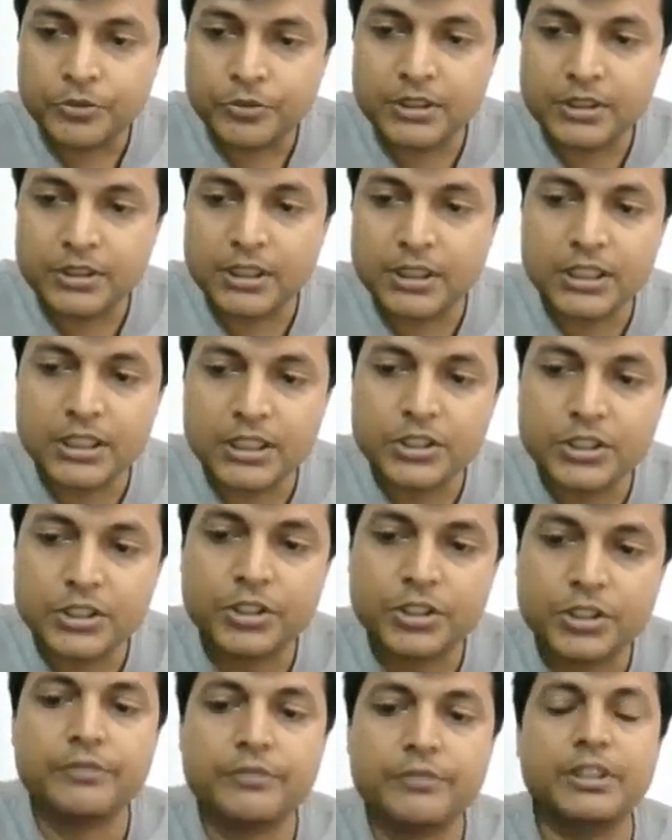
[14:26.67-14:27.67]

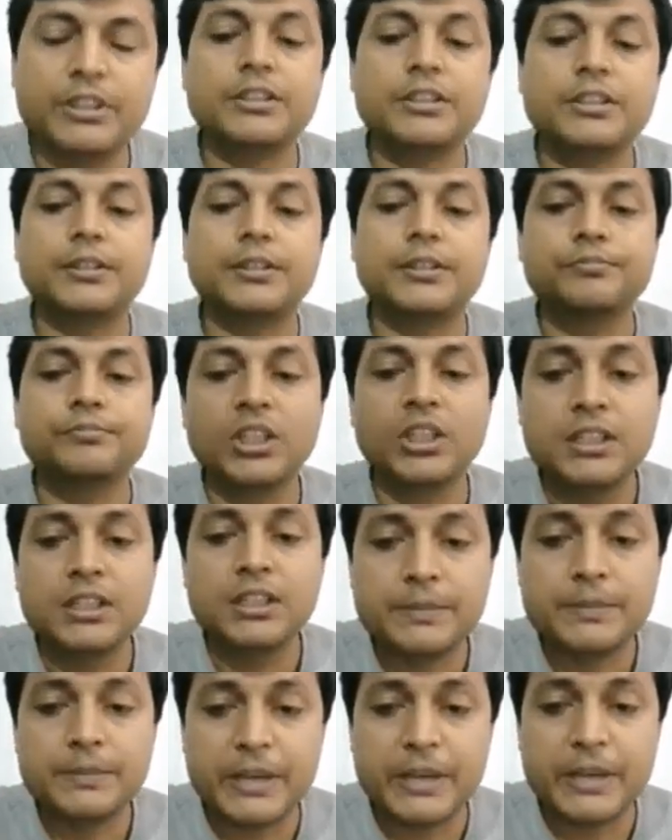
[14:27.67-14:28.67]
fertilization event.
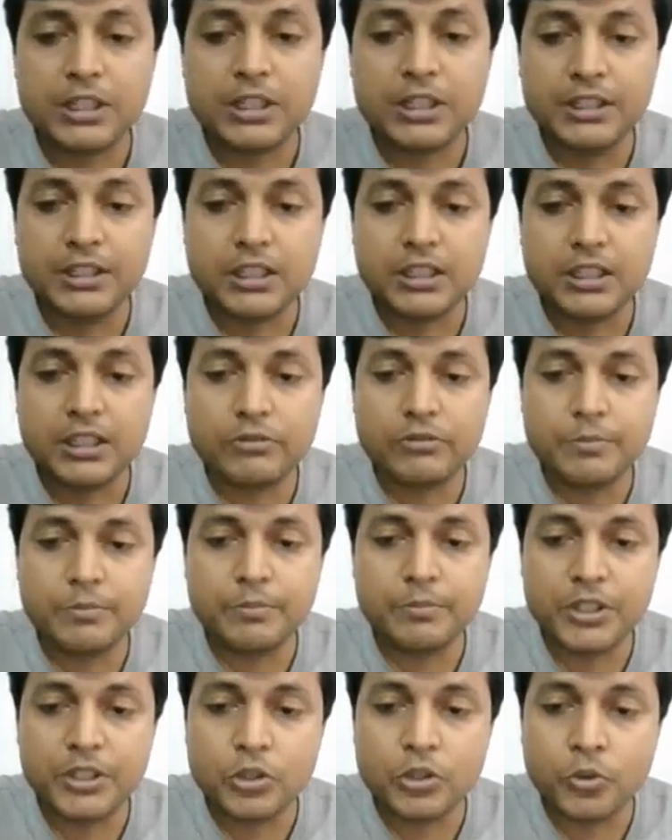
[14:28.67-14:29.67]
Especially, there
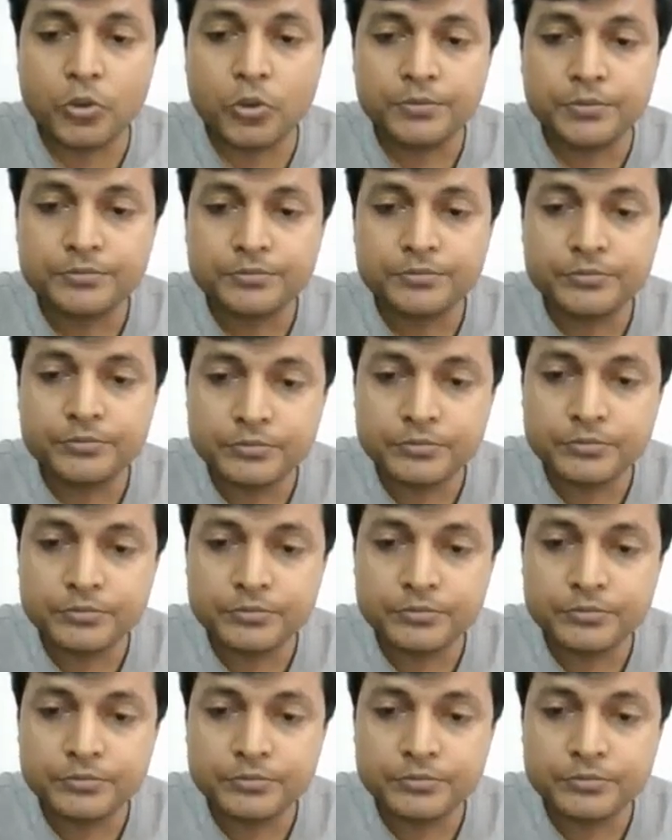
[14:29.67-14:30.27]
will be no